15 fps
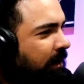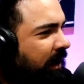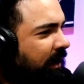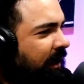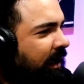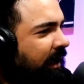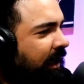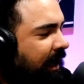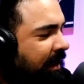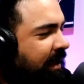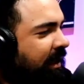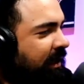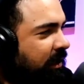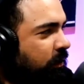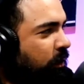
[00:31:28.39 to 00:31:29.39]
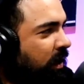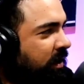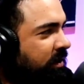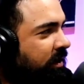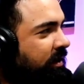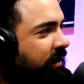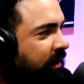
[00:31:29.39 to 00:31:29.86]
But like, I think this
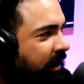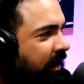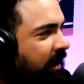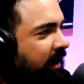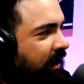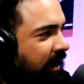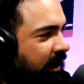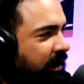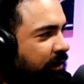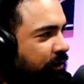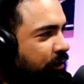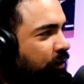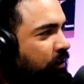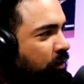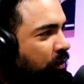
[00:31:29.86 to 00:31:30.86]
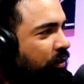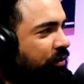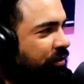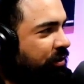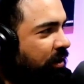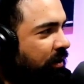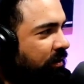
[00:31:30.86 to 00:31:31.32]
winter I'm gonna do
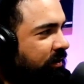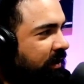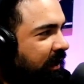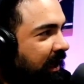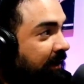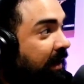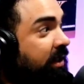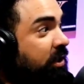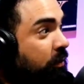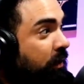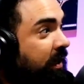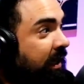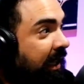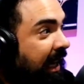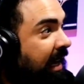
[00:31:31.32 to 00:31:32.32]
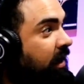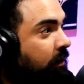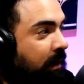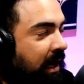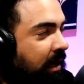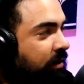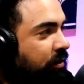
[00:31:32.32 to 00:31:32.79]
more shows. Like I've actually written, like I
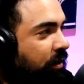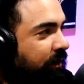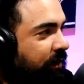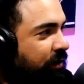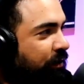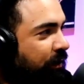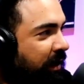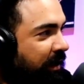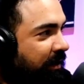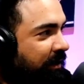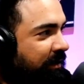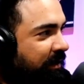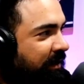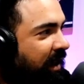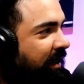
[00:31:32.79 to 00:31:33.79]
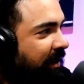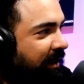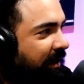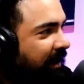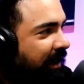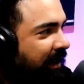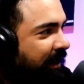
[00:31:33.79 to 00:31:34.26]
didn't write a joke for 2 years,
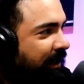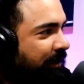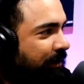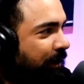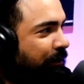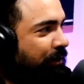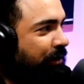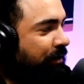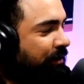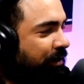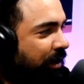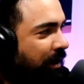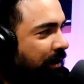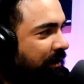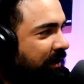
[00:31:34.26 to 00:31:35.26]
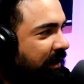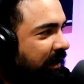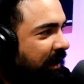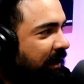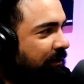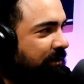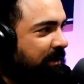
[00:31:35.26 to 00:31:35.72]
nothing. So I would do shows,
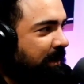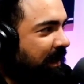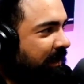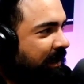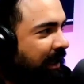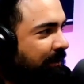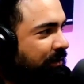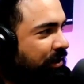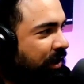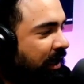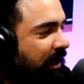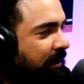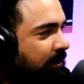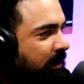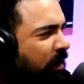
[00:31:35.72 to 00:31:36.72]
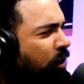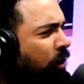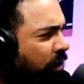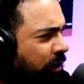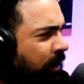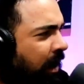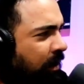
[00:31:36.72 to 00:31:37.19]
and then it was my same shit
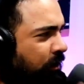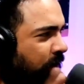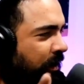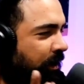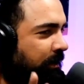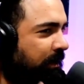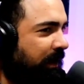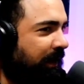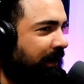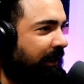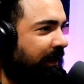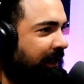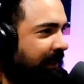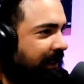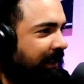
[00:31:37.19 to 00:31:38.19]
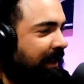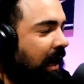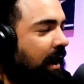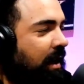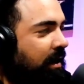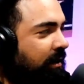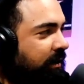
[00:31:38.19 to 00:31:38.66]
or crowd work. But
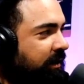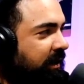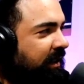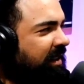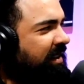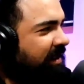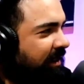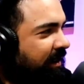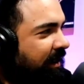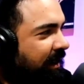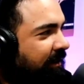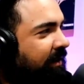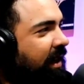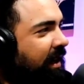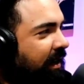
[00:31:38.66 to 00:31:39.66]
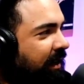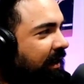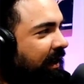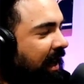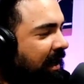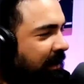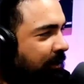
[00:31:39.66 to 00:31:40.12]
now it's like, all right, I've kind
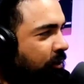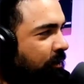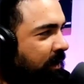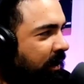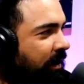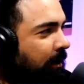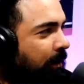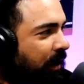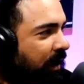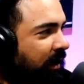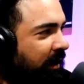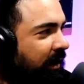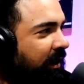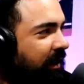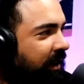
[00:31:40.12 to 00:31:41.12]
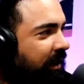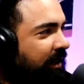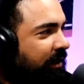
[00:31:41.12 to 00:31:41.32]
of got a little bit of the bug.